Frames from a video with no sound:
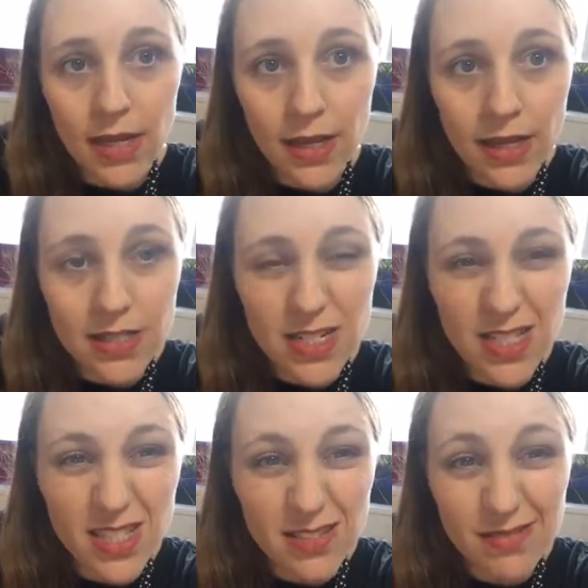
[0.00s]
it's
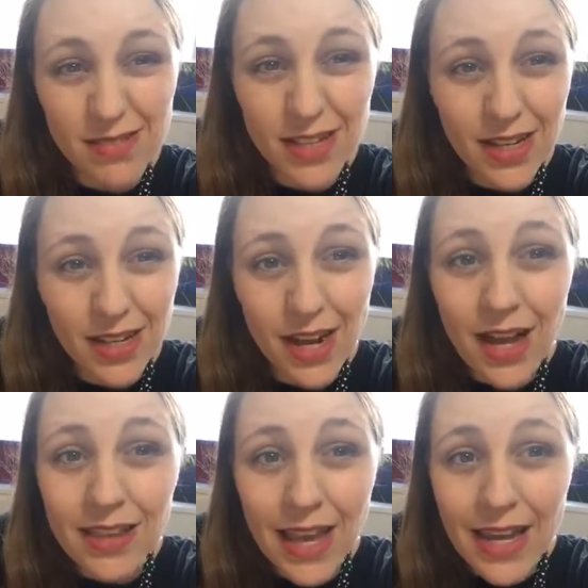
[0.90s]
just
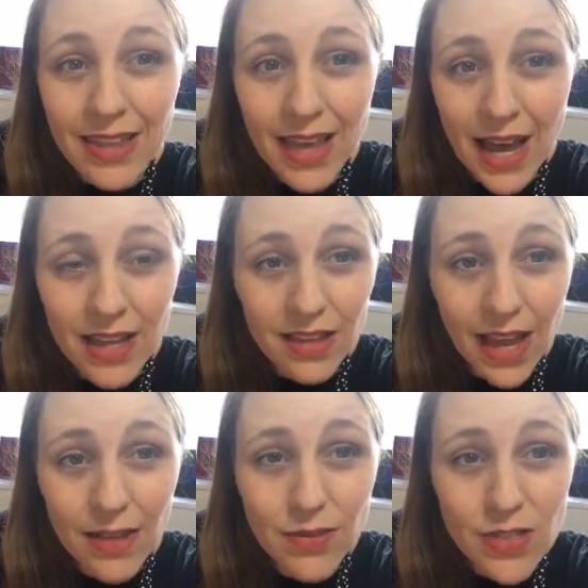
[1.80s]
not like that.
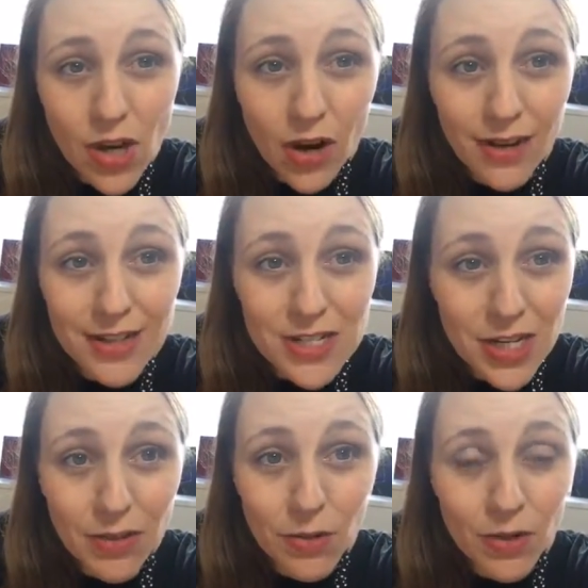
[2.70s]
Life is hard in
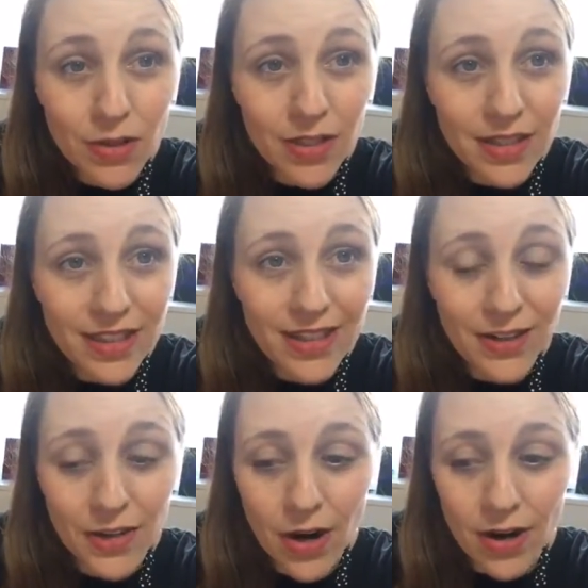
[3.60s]
general.
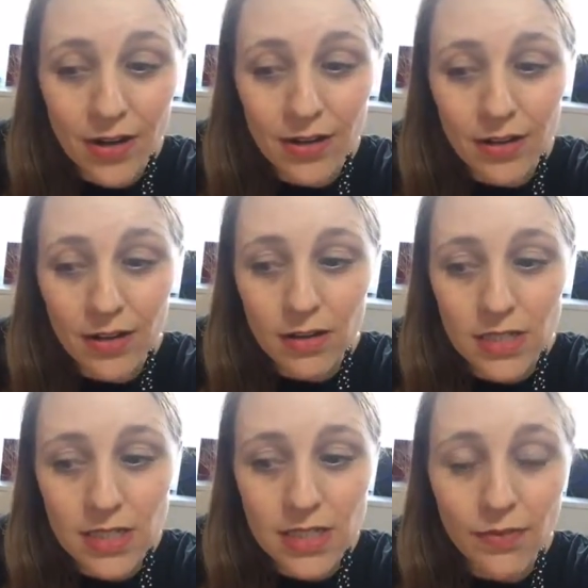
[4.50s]
There are
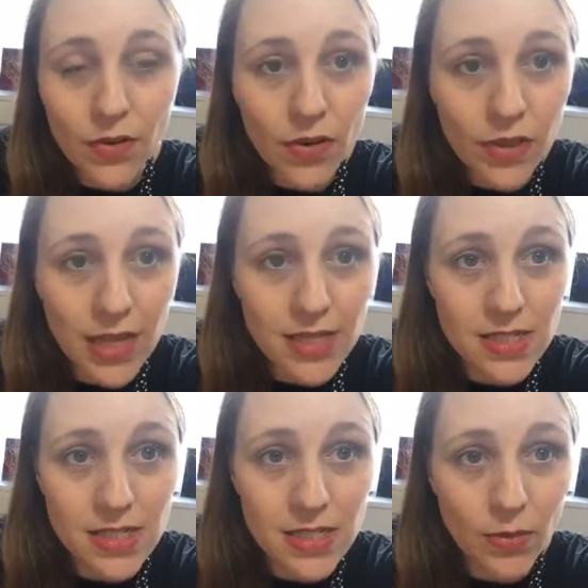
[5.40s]
difficult
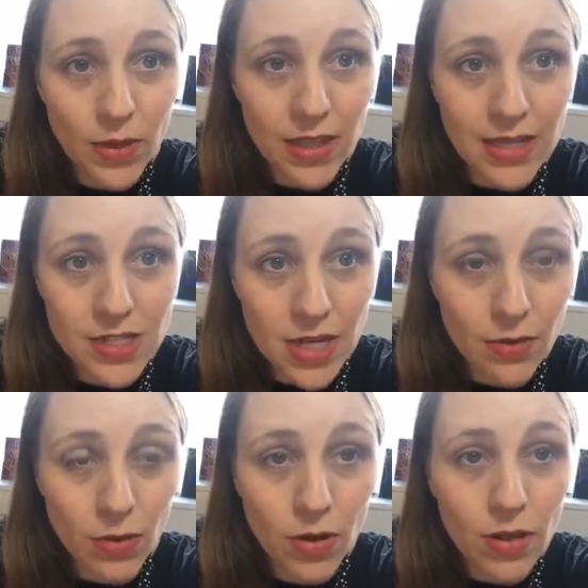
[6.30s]
things to deal with in
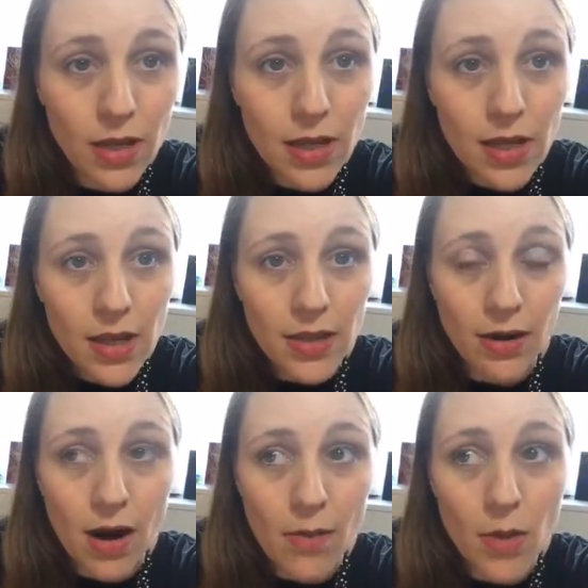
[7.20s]
general.
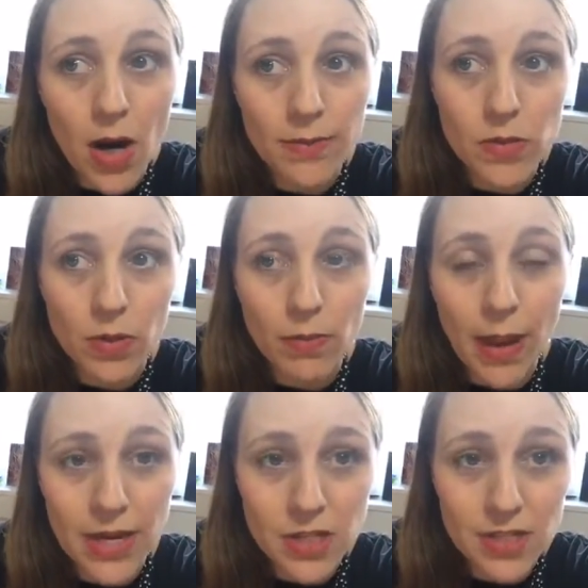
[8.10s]
There are moms with
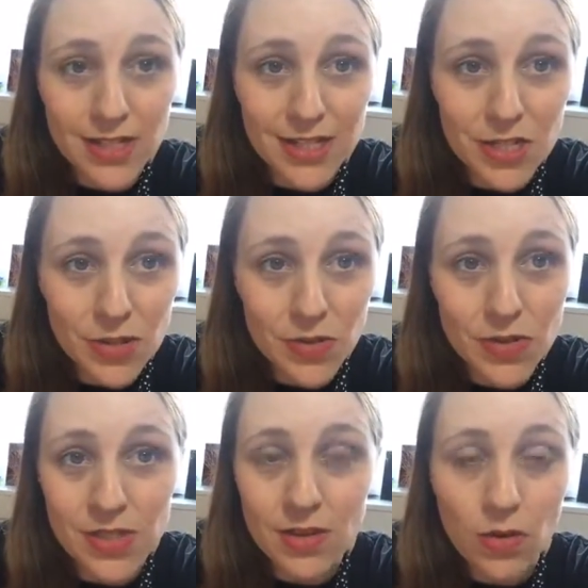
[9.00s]
patience
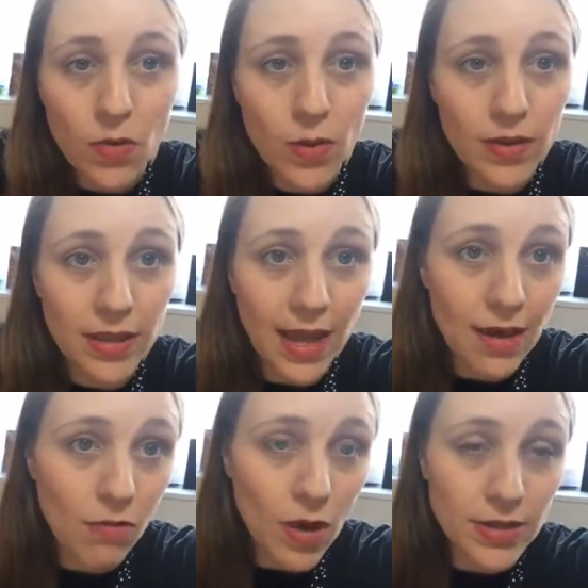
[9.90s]
issues, whether they
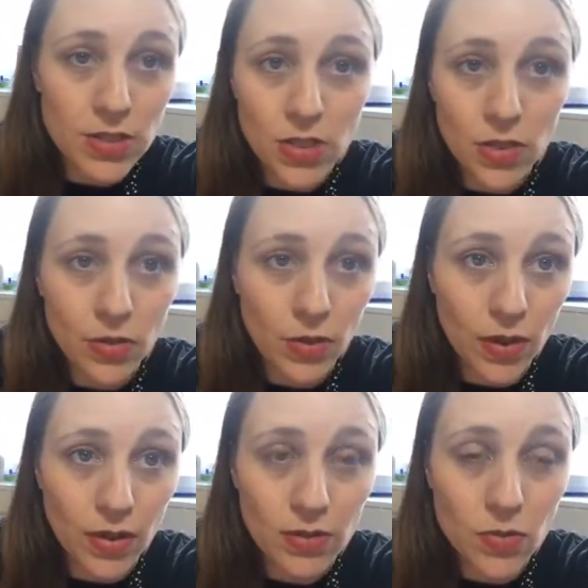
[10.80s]
have 1, 2,
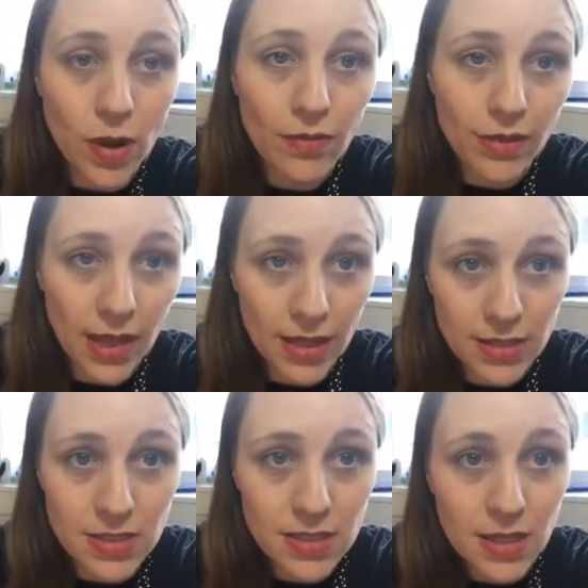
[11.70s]
or 12
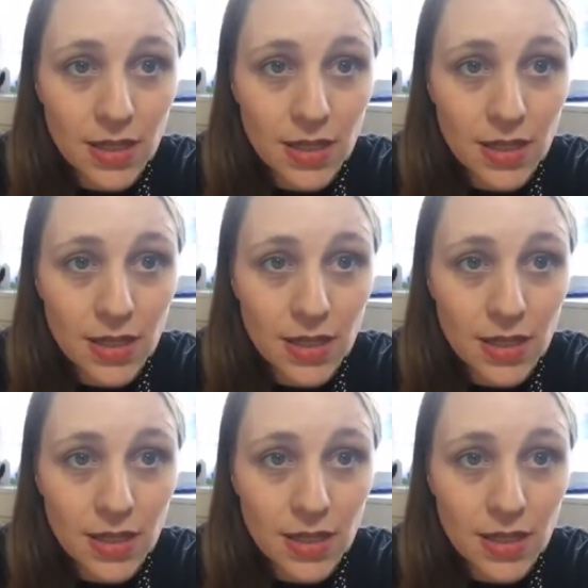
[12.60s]
kids.